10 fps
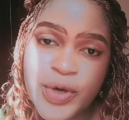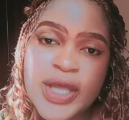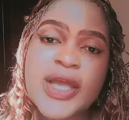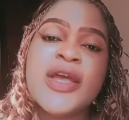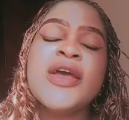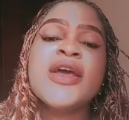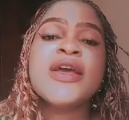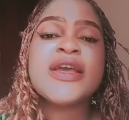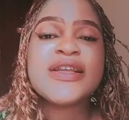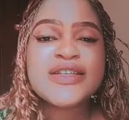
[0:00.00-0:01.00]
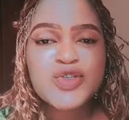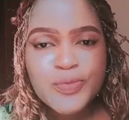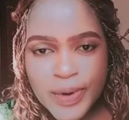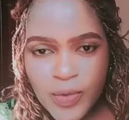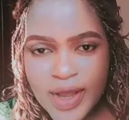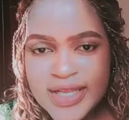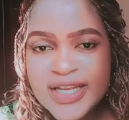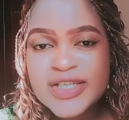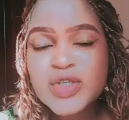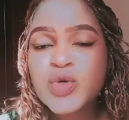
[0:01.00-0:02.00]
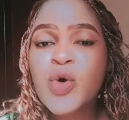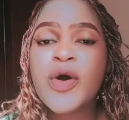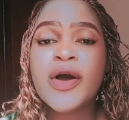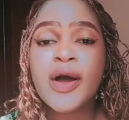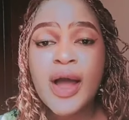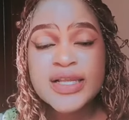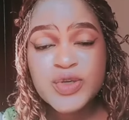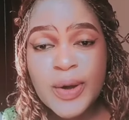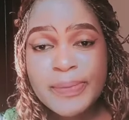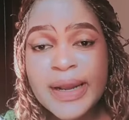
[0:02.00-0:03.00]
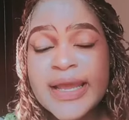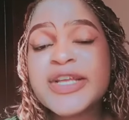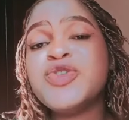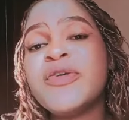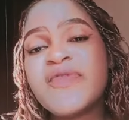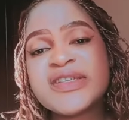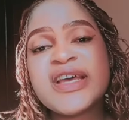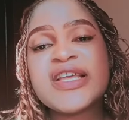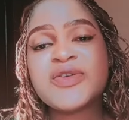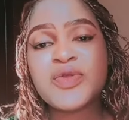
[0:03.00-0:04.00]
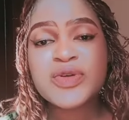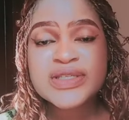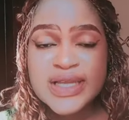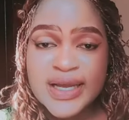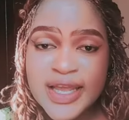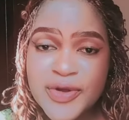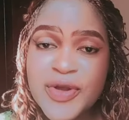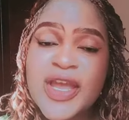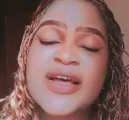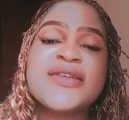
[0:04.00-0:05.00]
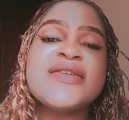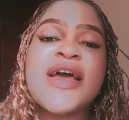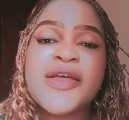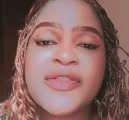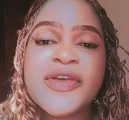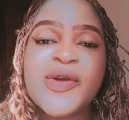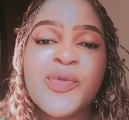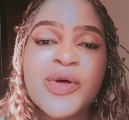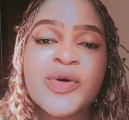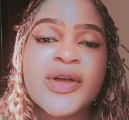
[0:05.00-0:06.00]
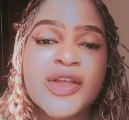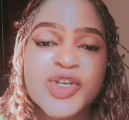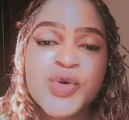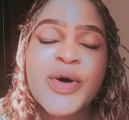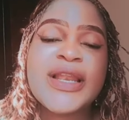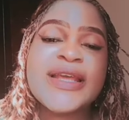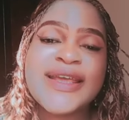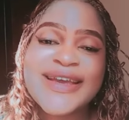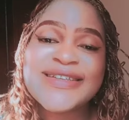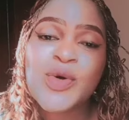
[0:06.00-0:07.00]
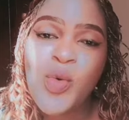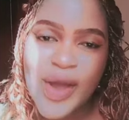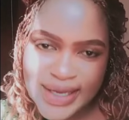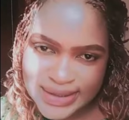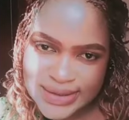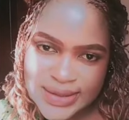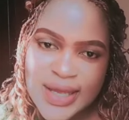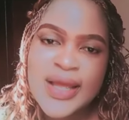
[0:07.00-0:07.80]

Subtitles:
Okay, it is super whitening, so as you apply it, you emphasize on those dark areas, they will surely get white.